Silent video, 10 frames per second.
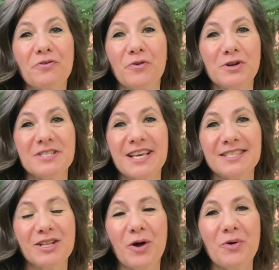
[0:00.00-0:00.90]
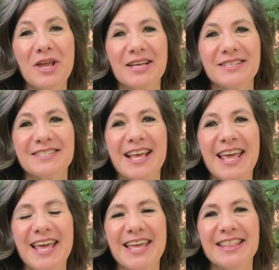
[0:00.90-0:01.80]
of First Thessalonians,
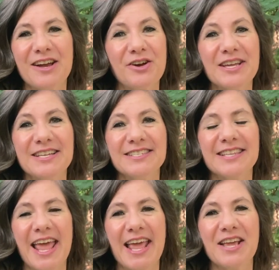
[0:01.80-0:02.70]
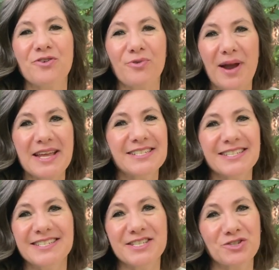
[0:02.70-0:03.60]
there is a great
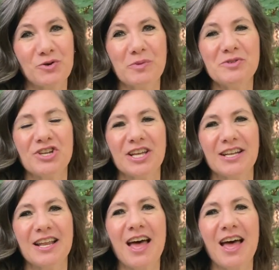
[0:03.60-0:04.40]
description